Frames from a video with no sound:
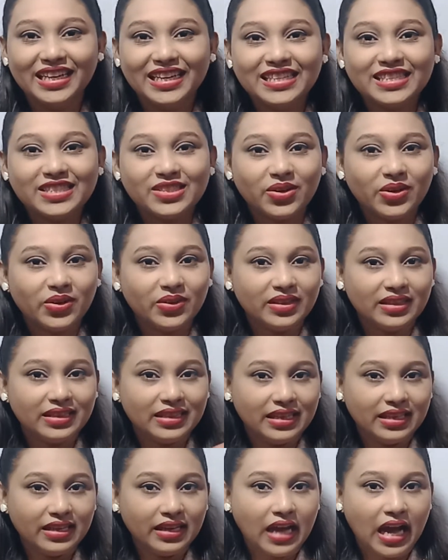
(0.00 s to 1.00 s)
So
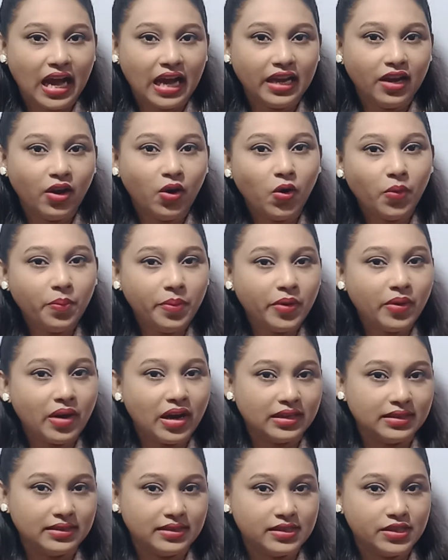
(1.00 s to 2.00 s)
I hope you
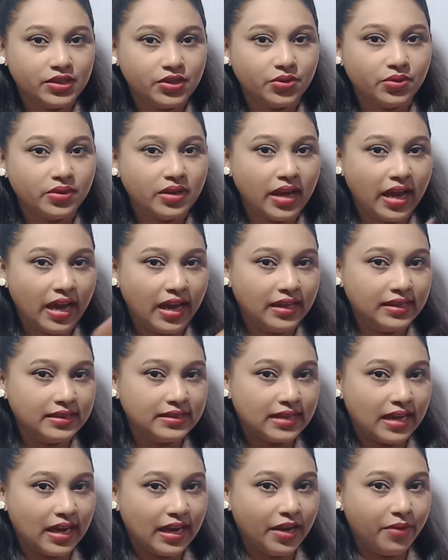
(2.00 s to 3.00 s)
understood,
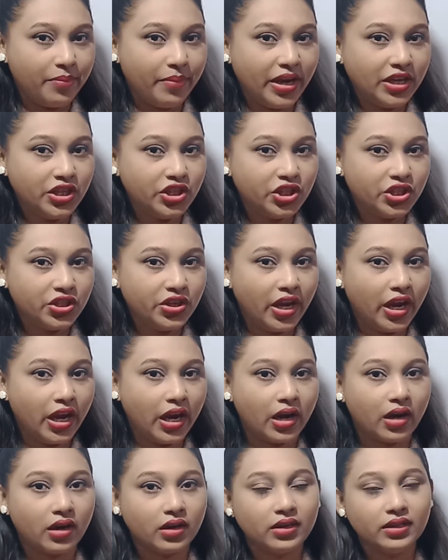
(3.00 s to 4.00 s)
as I mentioned
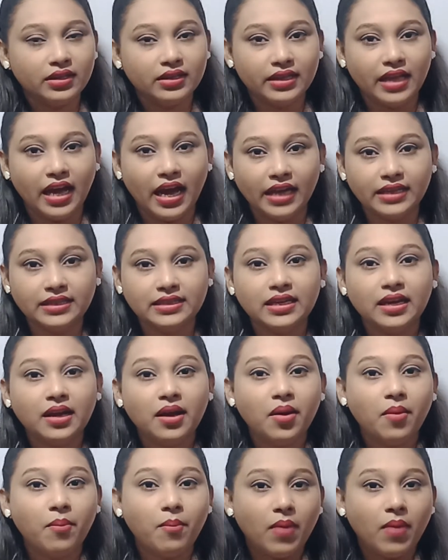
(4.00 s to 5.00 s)
here, that
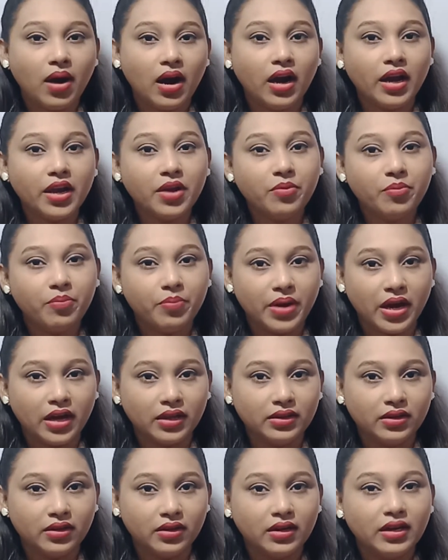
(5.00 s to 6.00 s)
my
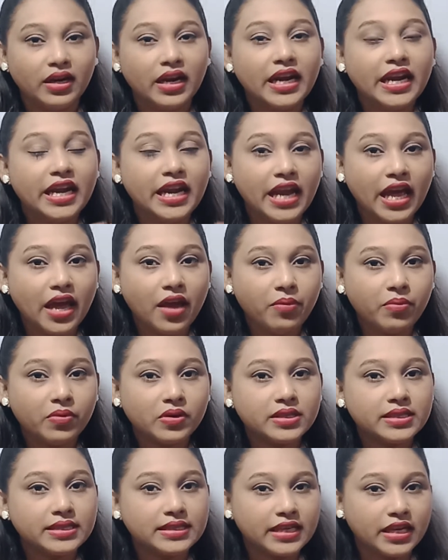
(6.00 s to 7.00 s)
brother never
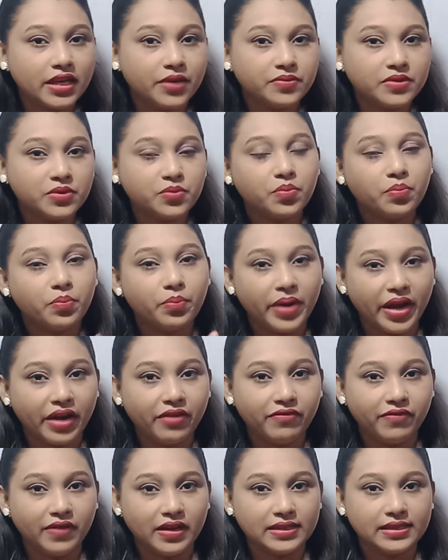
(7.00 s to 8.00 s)
skips
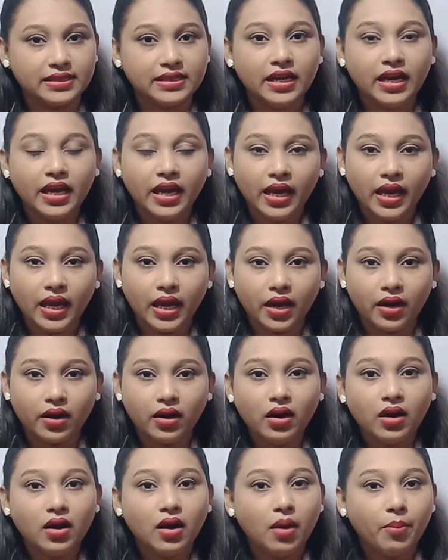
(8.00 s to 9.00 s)
breakfast.
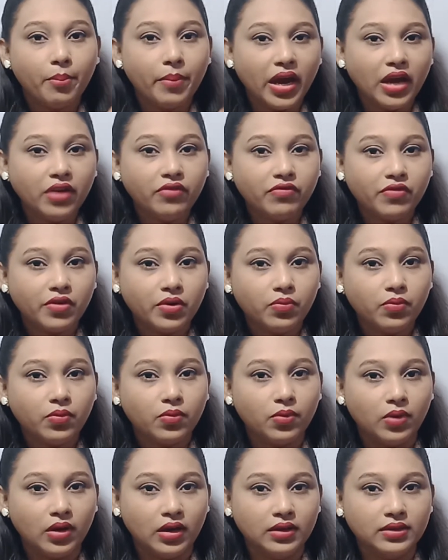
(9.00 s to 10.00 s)
Here main verb
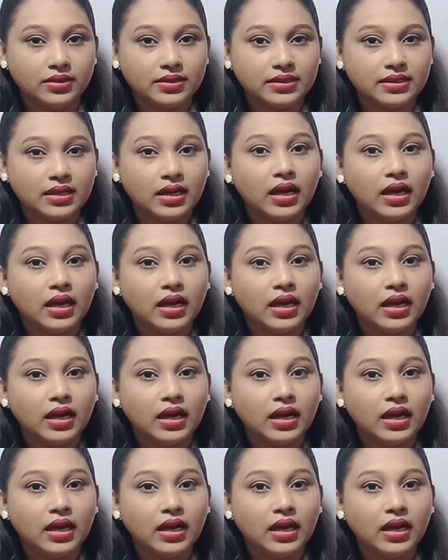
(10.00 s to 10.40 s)
was